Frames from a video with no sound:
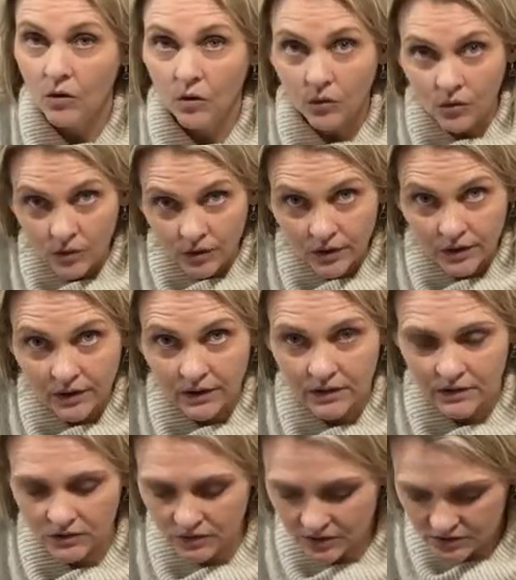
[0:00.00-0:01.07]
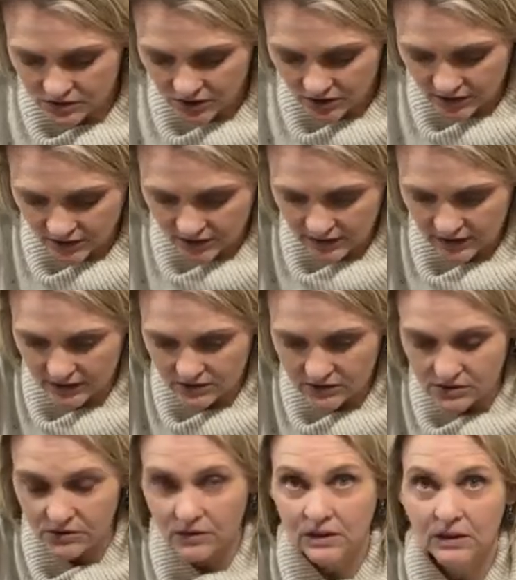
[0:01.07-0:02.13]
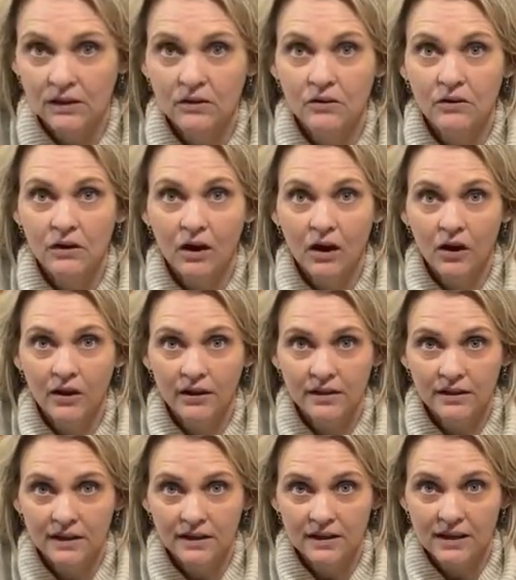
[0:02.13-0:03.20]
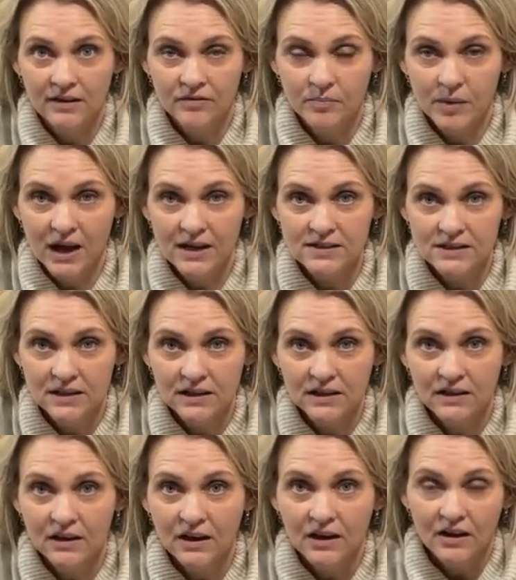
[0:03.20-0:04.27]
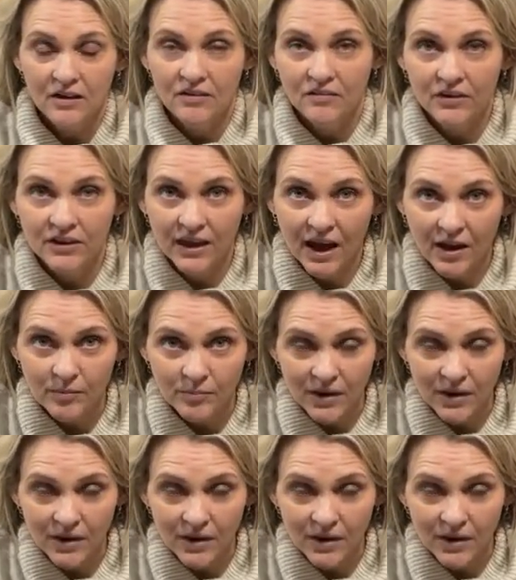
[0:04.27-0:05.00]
Or you can turn it into a little holiday gift basket. For that